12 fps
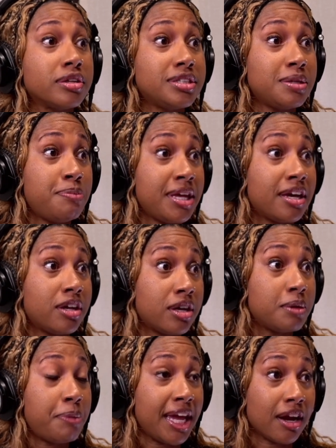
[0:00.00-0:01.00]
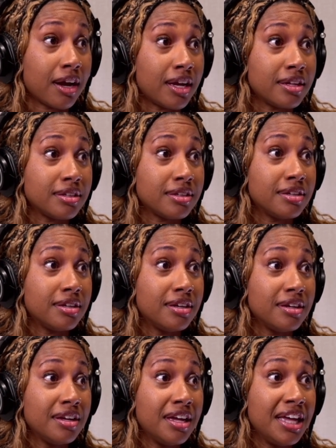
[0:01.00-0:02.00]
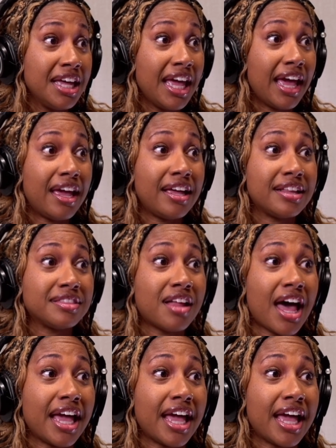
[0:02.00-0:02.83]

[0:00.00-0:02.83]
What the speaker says: to be a good parent. It, like,